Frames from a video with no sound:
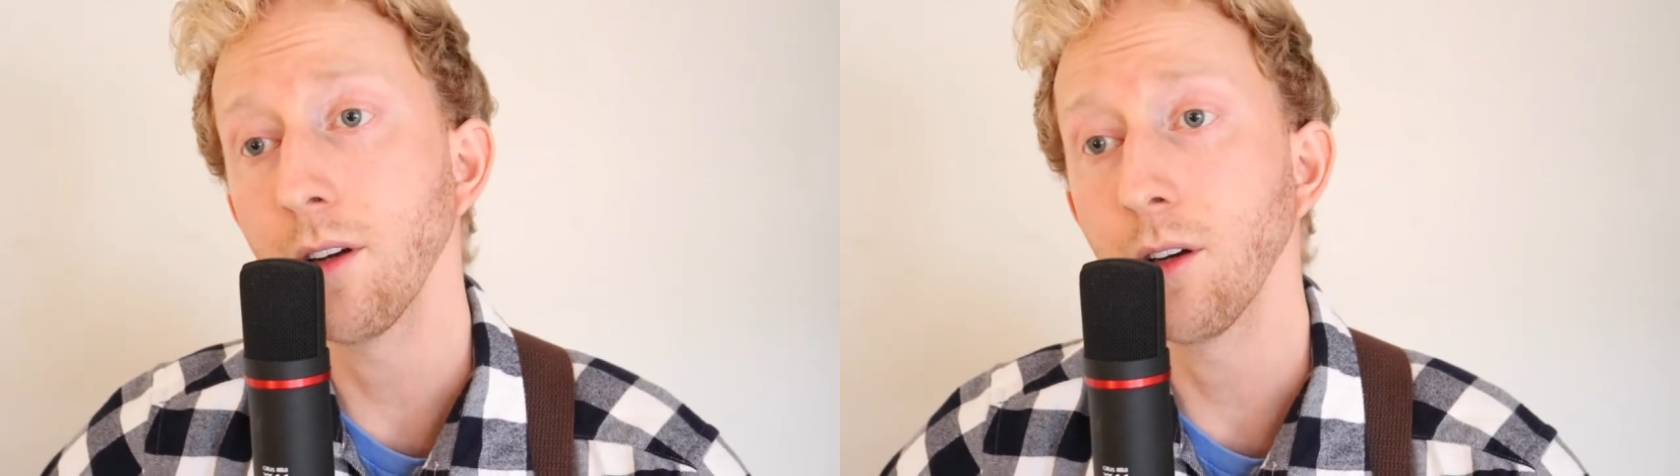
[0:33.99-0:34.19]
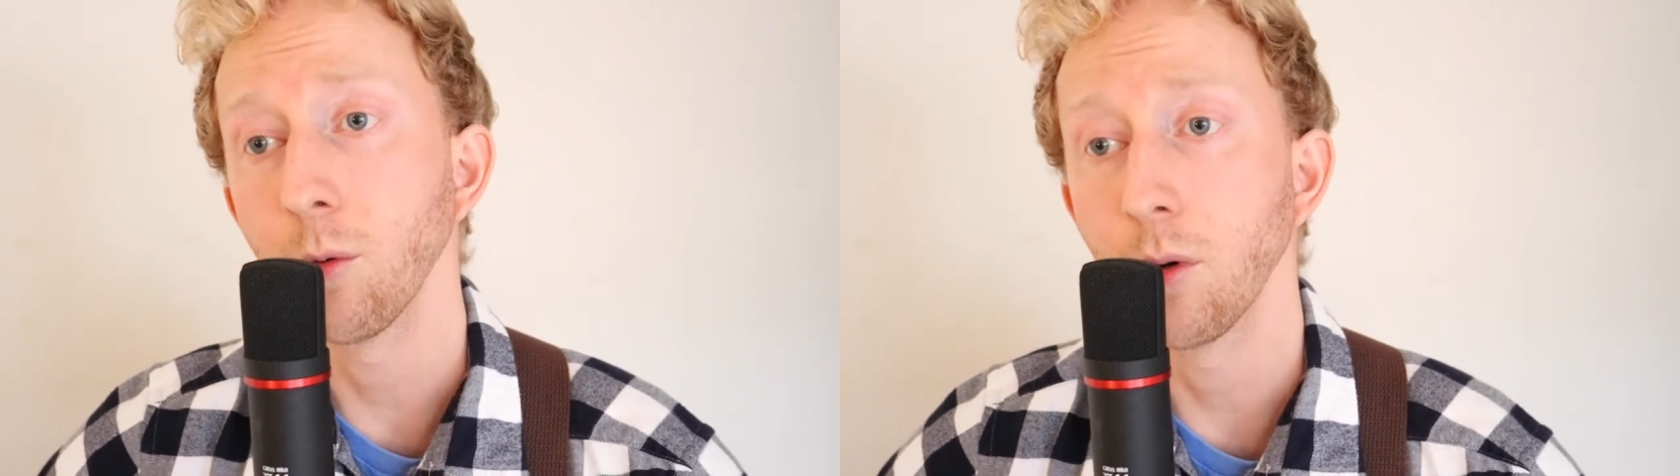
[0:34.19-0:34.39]

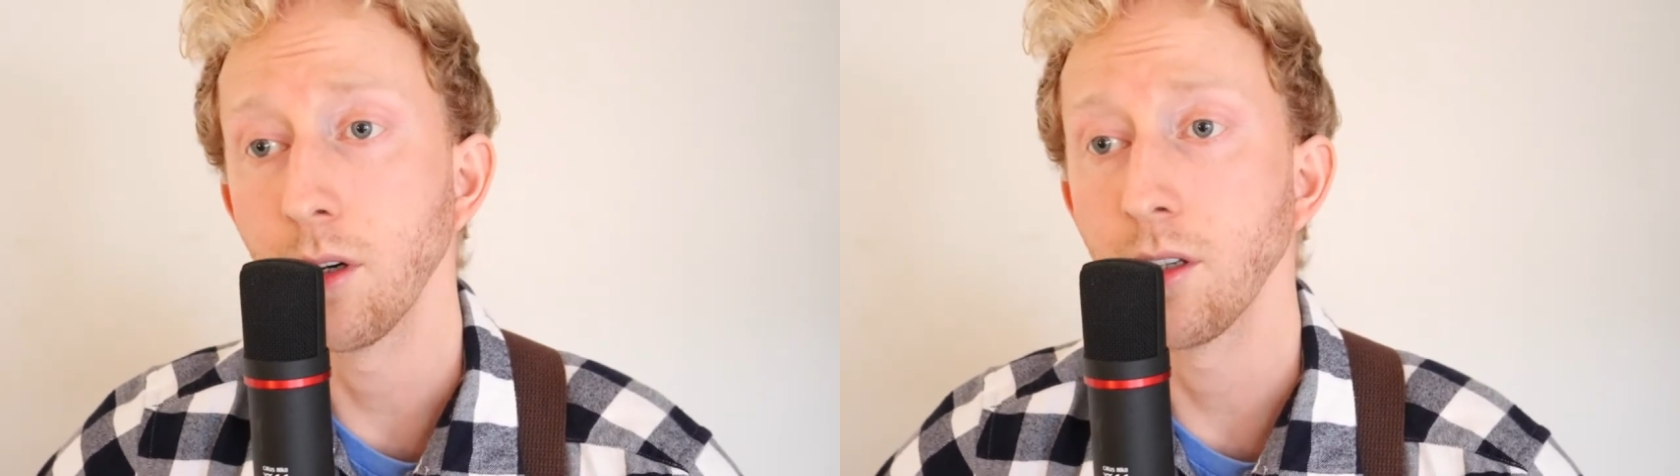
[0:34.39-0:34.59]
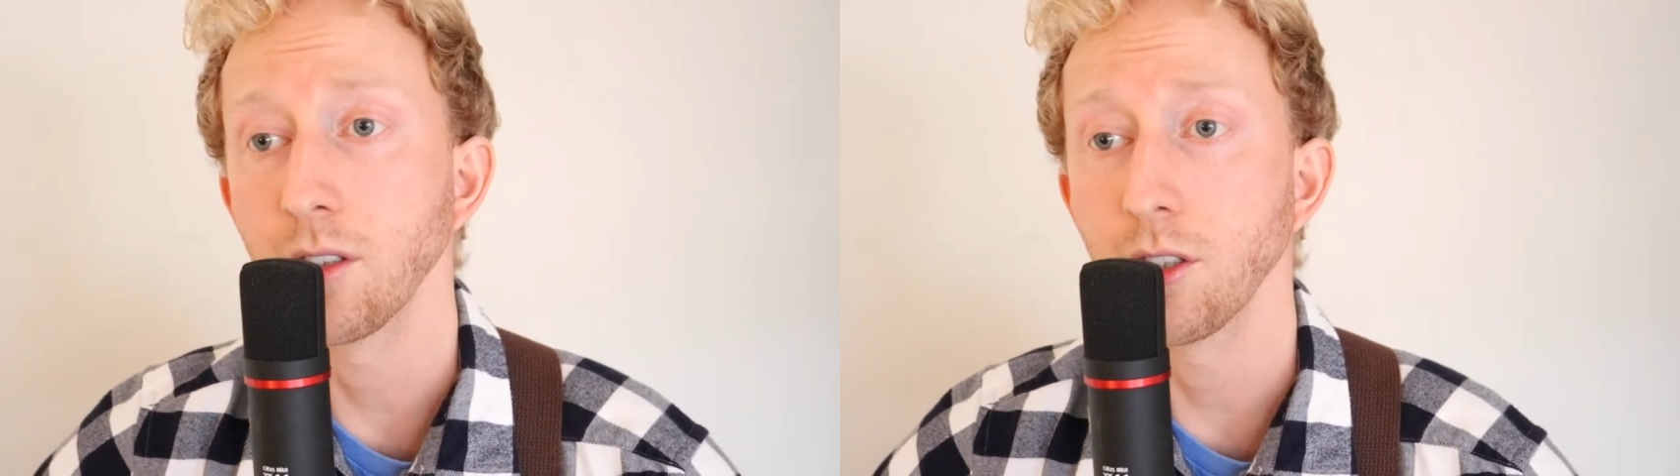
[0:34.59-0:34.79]
It
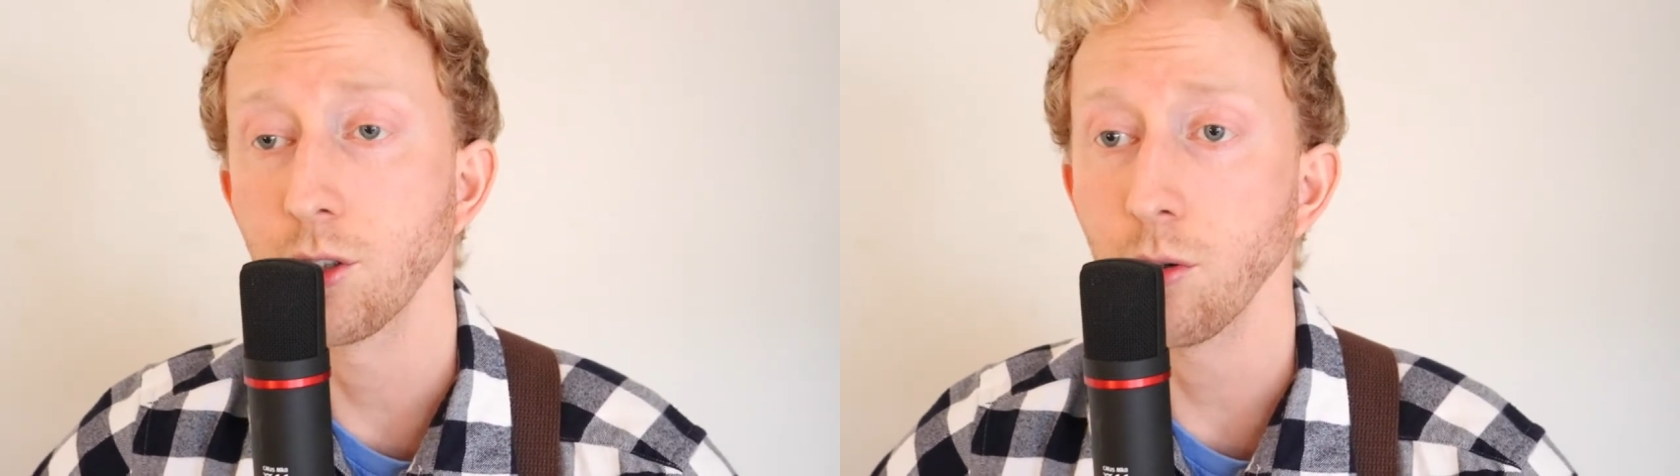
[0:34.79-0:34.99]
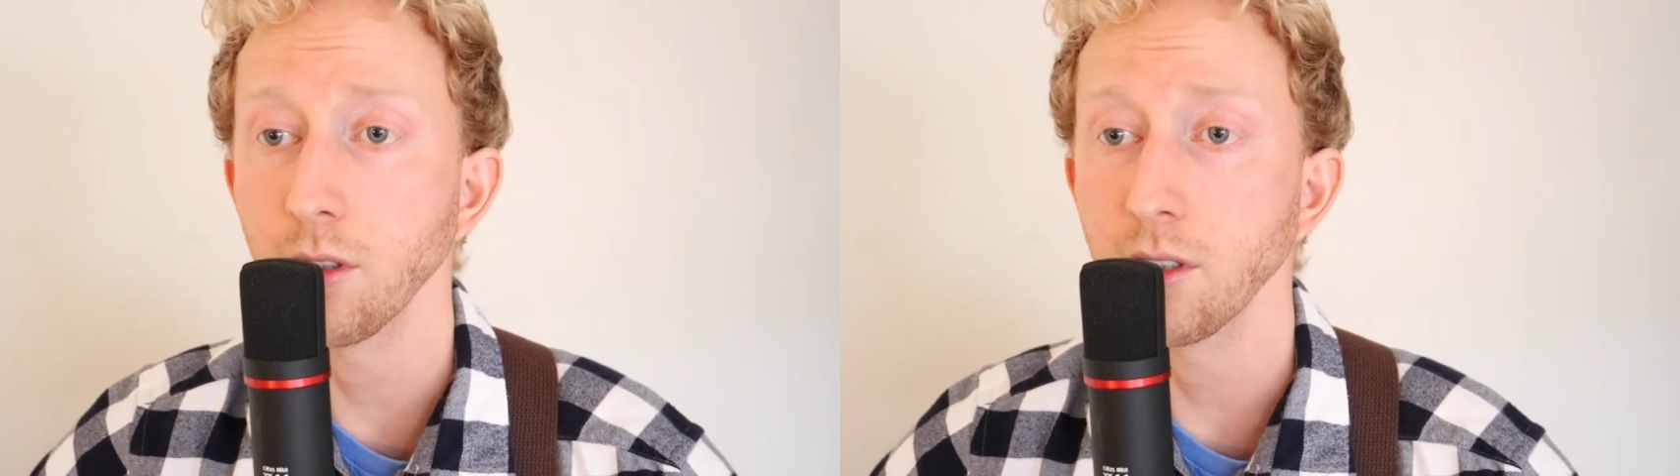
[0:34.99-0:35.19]
was a
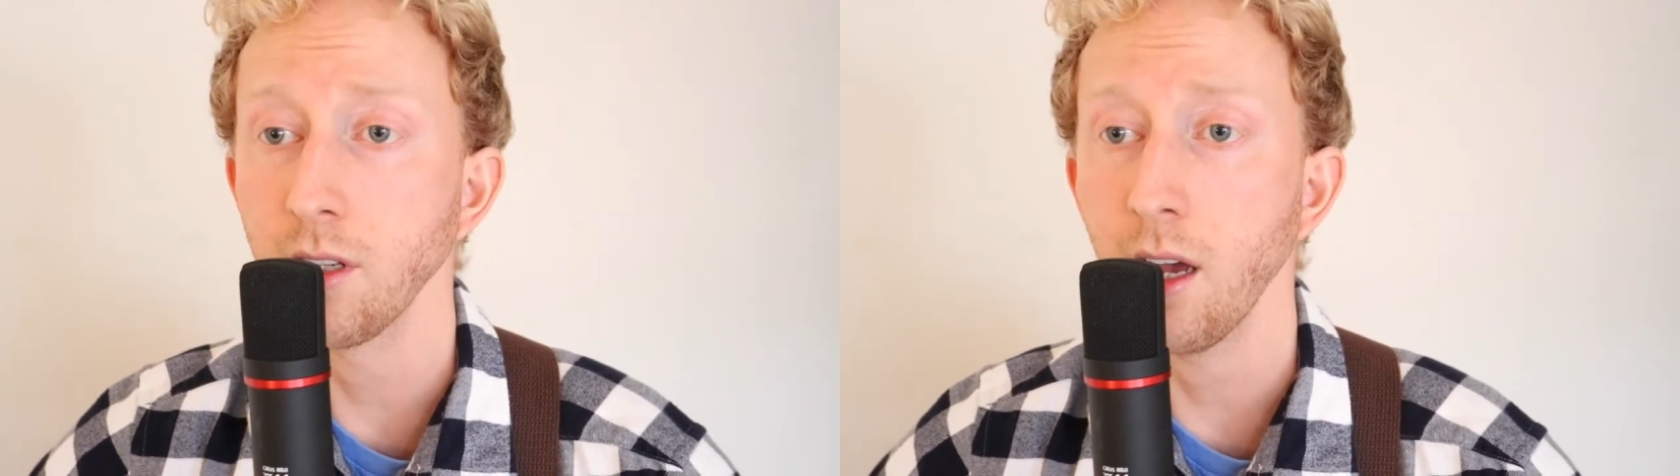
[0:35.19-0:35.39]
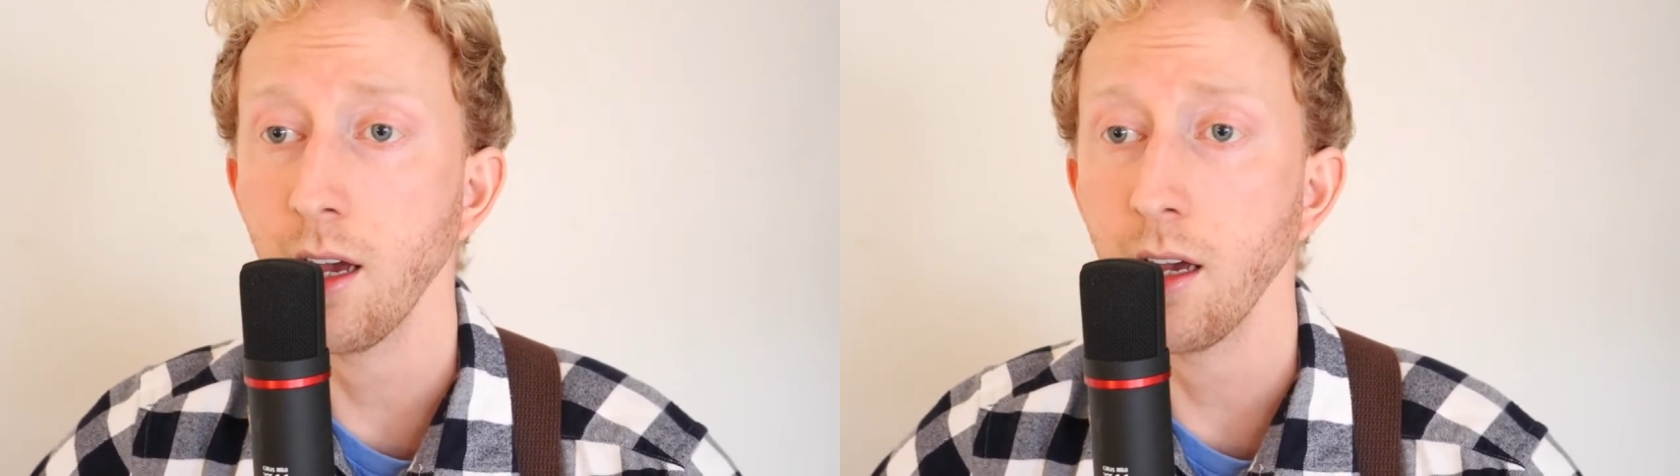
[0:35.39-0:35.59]
short,
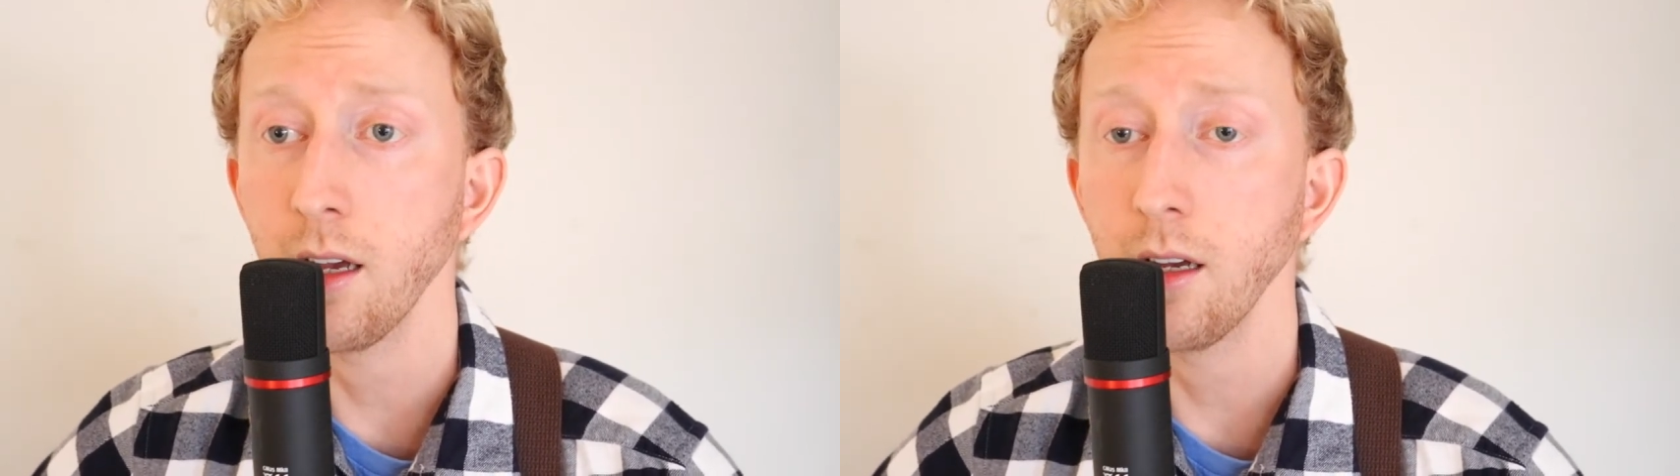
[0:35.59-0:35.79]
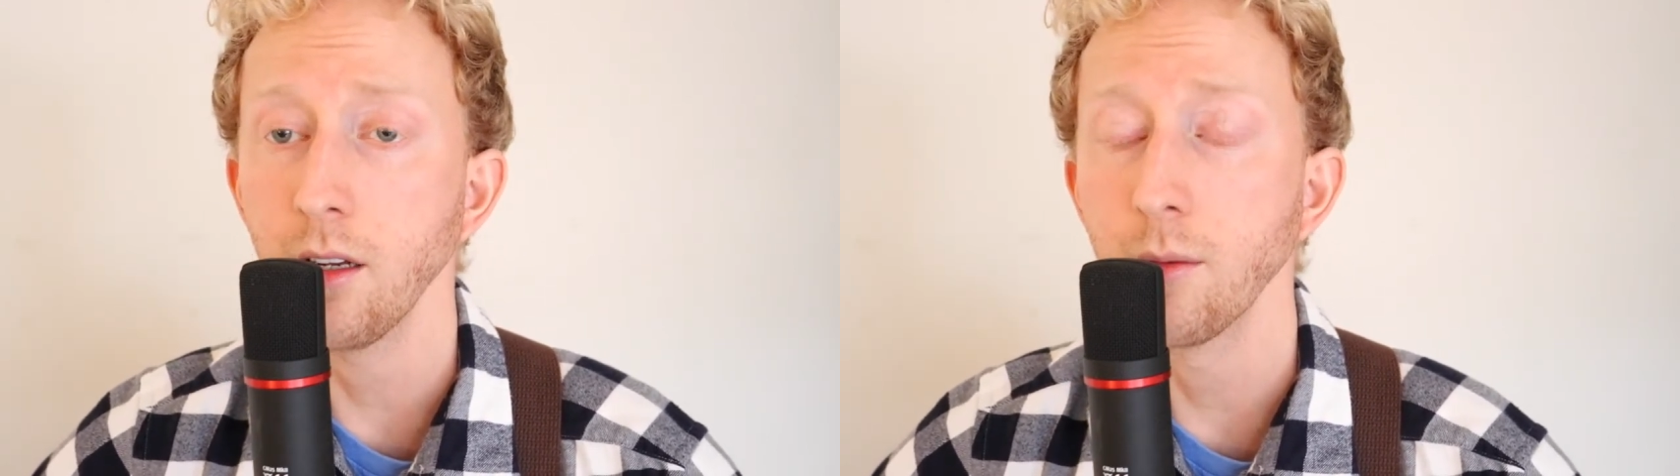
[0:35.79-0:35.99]
sad,